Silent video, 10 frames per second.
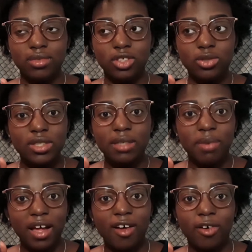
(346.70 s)
use the
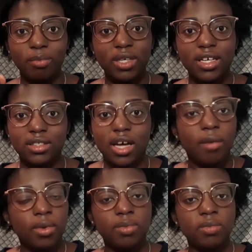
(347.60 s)
bell because
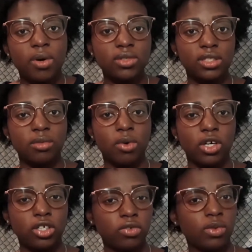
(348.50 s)
I'm gonna be posting more.
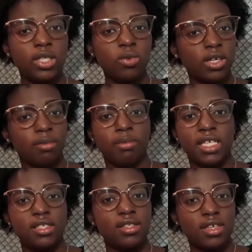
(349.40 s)
Do you really want to
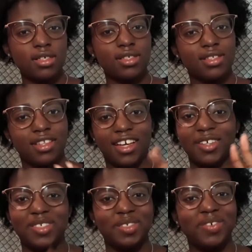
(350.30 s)
miss this? No,
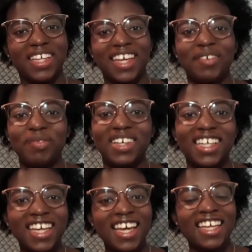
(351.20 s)
I'm just playing.
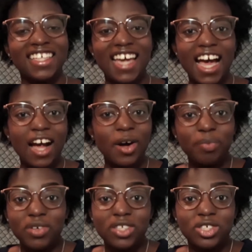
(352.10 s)
But yeah, I
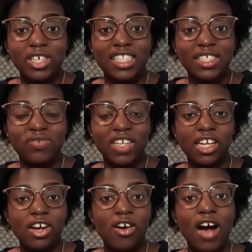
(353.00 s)
hope you enjoyed this
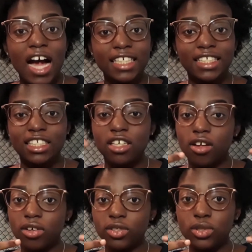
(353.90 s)
video. I see
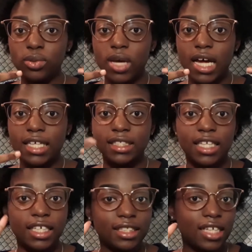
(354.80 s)
you guys
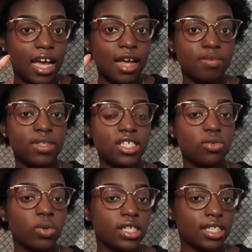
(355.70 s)
next time.
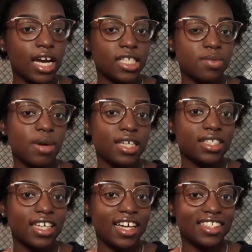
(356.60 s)
This was
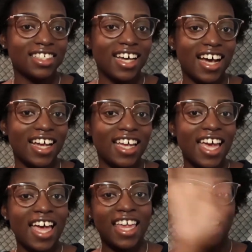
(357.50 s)
Ispyskysky,
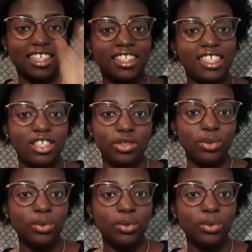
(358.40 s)
and I see you